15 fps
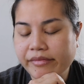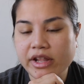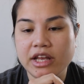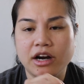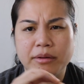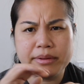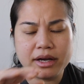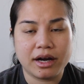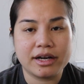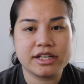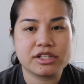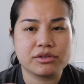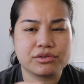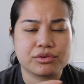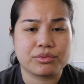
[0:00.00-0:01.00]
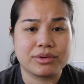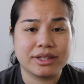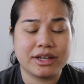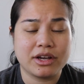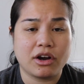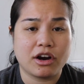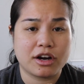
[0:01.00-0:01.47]
and I'll be honest, it was a
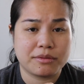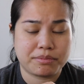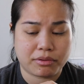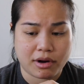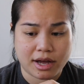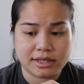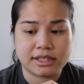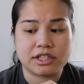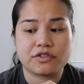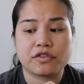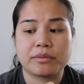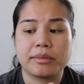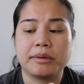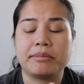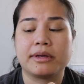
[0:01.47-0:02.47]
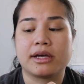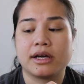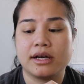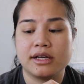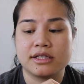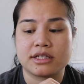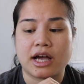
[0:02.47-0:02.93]
really hard process for me
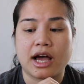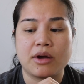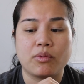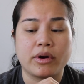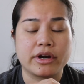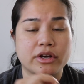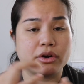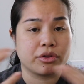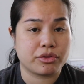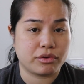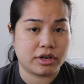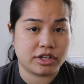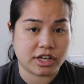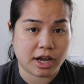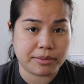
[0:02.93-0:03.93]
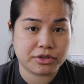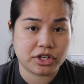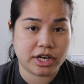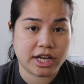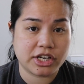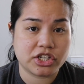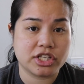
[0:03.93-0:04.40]
because I want to go through an
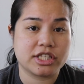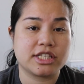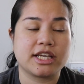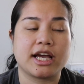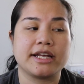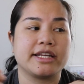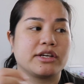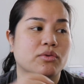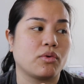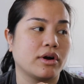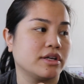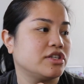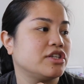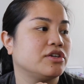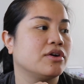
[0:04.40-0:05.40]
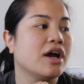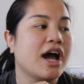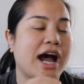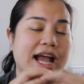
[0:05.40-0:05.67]
adoption agency. I didn't want to.